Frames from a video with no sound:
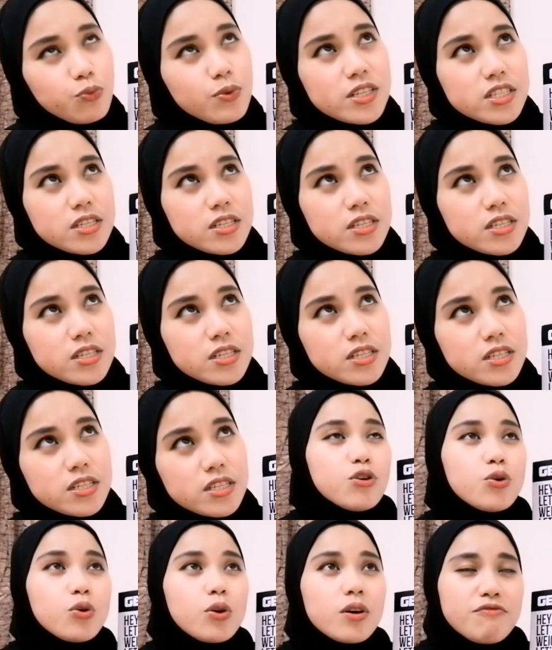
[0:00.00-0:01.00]
which is
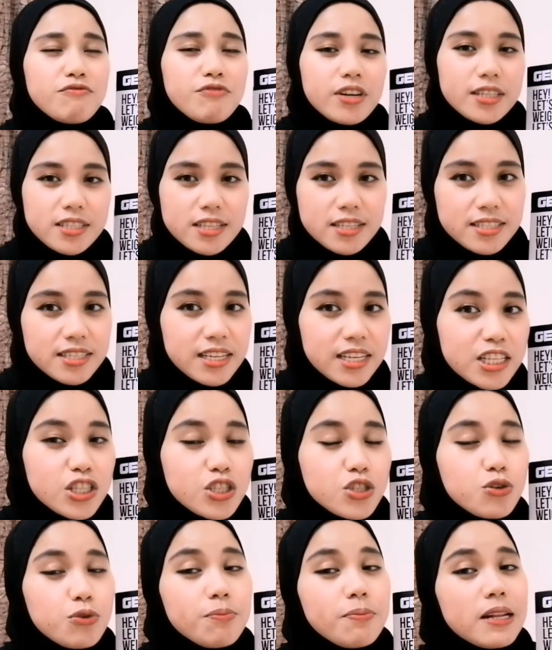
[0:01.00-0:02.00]
if you convert it
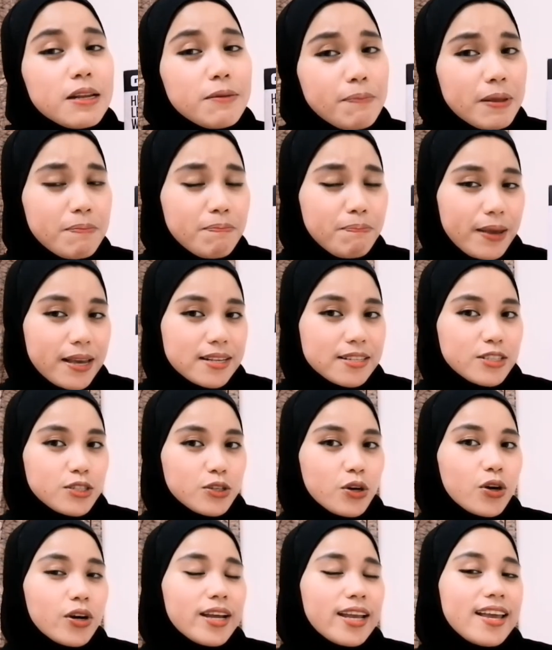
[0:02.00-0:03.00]
into Philippine peso,